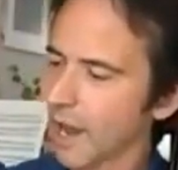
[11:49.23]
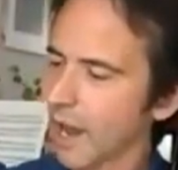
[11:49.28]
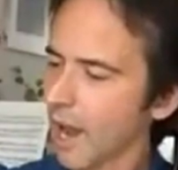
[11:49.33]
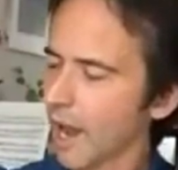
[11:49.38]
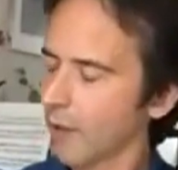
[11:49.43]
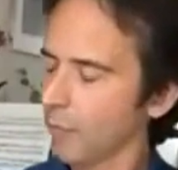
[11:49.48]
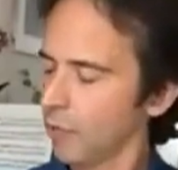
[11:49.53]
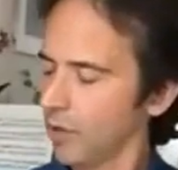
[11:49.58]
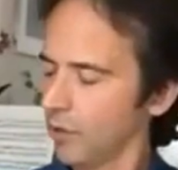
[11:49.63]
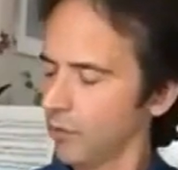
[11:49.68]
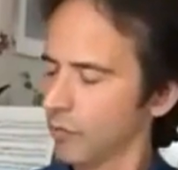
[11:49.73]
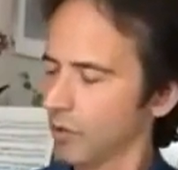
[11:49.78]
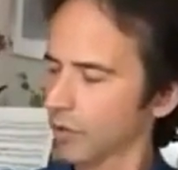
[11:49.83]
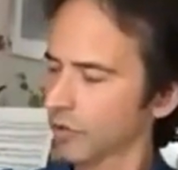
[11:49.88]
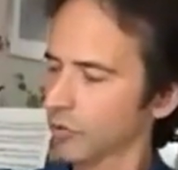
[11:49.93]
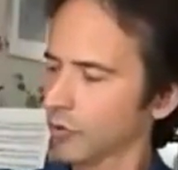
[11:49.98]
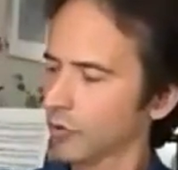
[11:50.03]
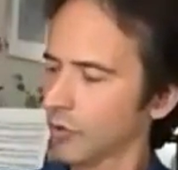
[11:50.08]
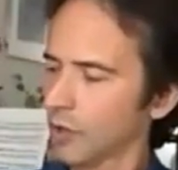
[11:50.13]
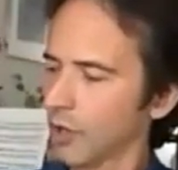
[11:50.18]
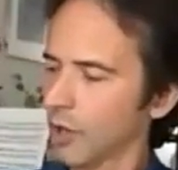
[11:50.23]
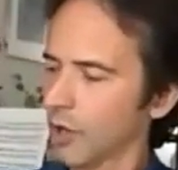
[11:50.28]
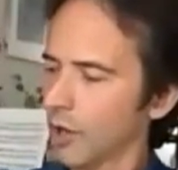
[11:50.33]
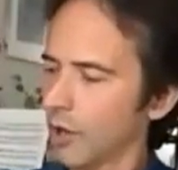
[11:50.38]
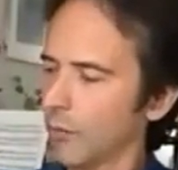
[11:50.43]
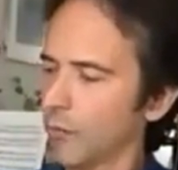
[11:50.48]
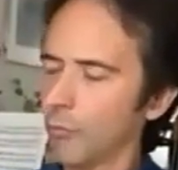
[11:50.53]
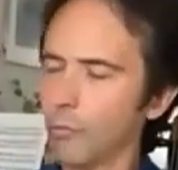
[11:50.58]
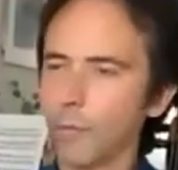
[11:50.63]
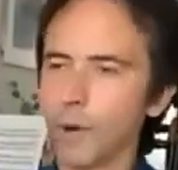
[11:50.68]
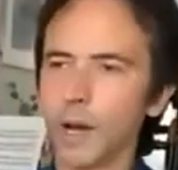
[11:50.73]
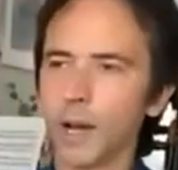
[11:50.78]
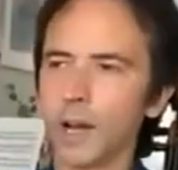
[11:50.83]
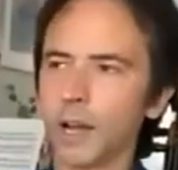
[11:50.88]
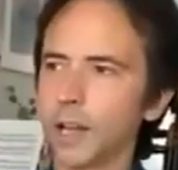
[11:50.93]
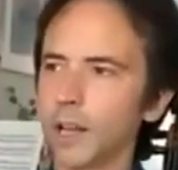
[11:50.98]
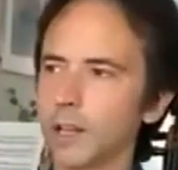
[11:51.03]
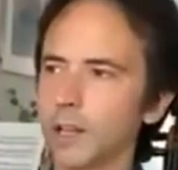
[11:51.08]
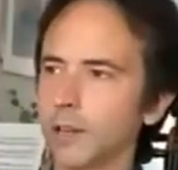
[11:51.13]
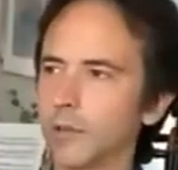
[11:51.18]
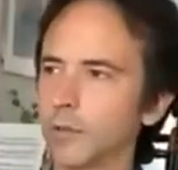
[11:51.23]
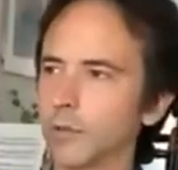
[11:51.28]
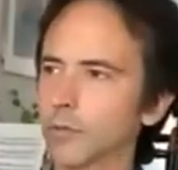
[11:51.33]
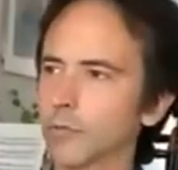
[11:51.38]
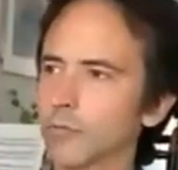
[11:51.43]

I will want my